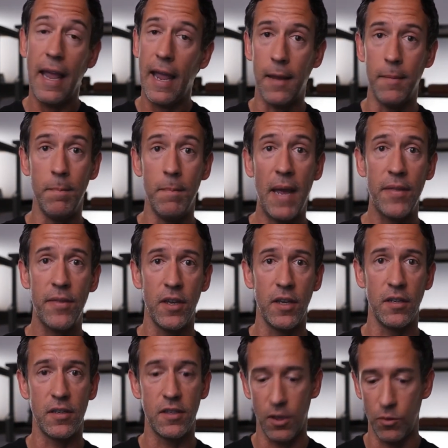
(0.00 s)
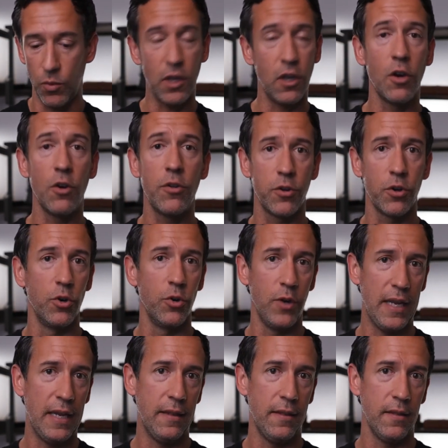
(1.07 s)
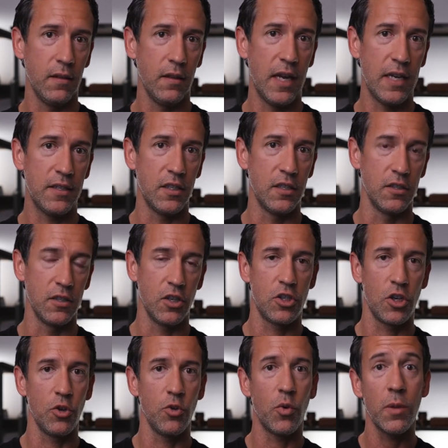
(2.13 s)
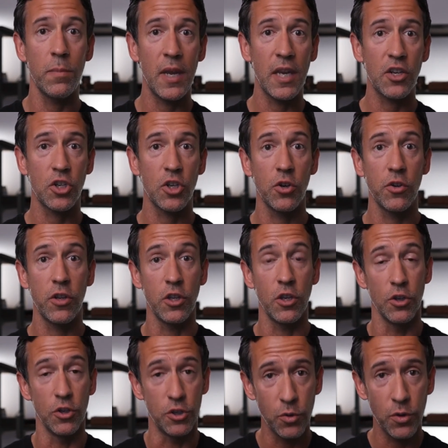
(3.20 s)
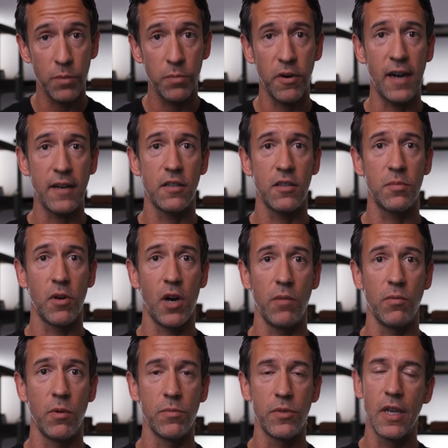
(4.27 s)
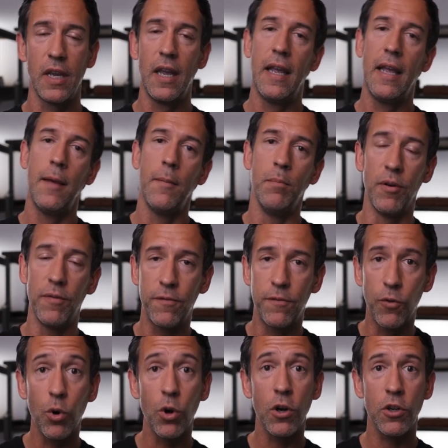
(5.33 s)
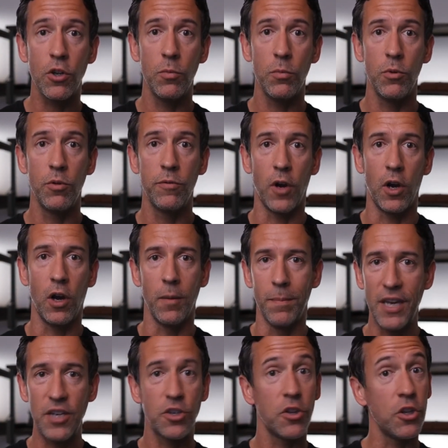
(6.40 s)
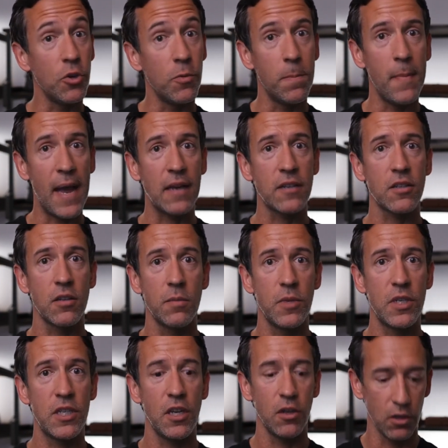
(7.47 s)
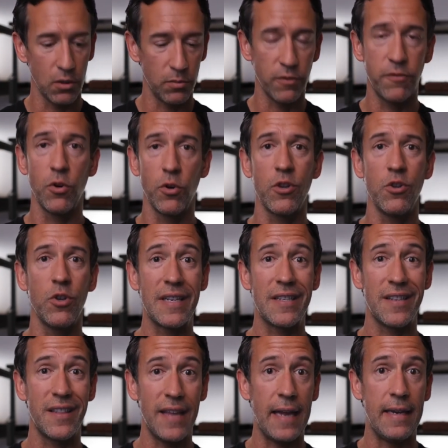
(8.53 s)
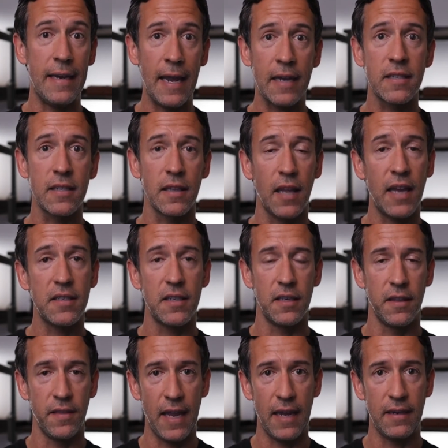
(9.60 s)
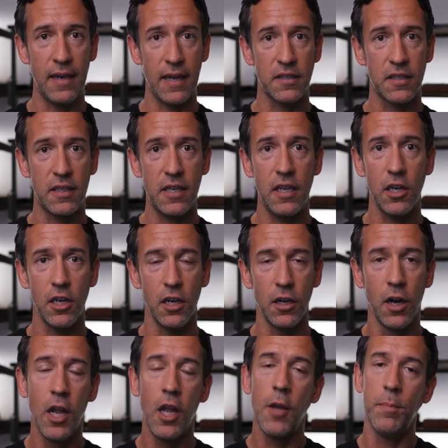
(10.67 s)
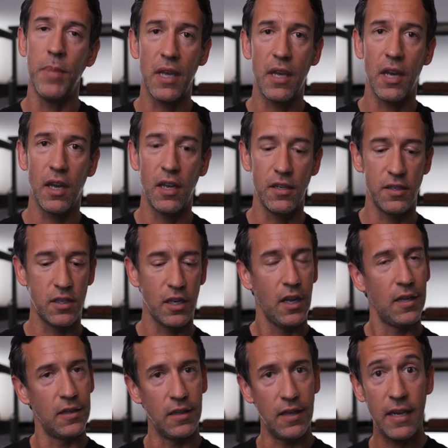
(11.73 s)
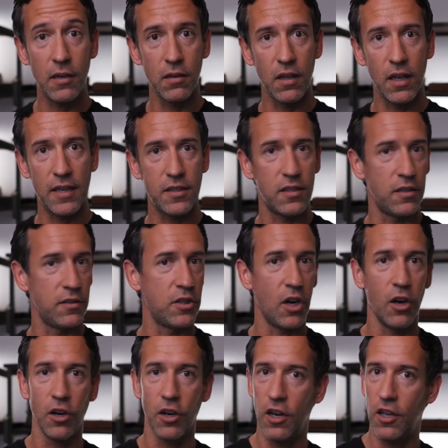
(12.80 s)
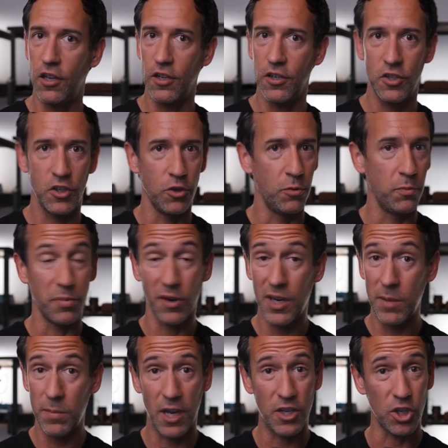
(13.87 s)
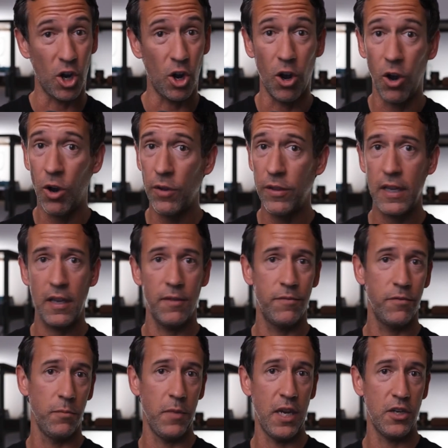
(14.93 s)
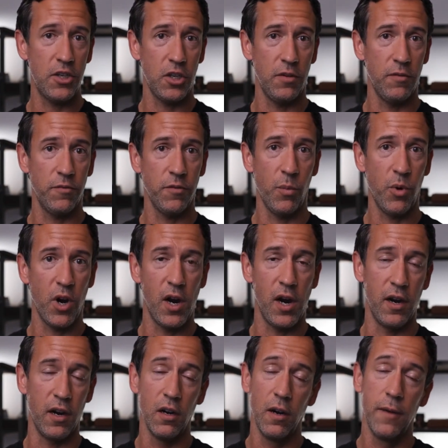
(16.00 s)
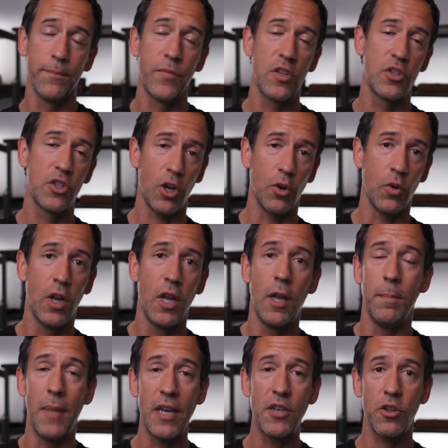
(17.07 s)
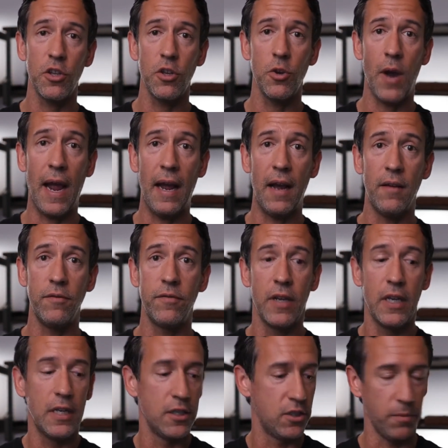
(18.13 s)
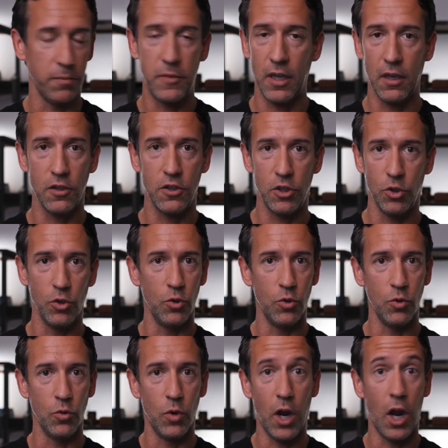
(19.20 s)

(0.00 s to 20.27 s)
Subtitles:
and methods that we go through in the lessons. So you want to make sure that you're doing the practice problems before you move on. Make sure that you master the material before you get to that next lesson and that next tier, because later lessons are going to assume pretty much all the information from prior. So make sure that you have something to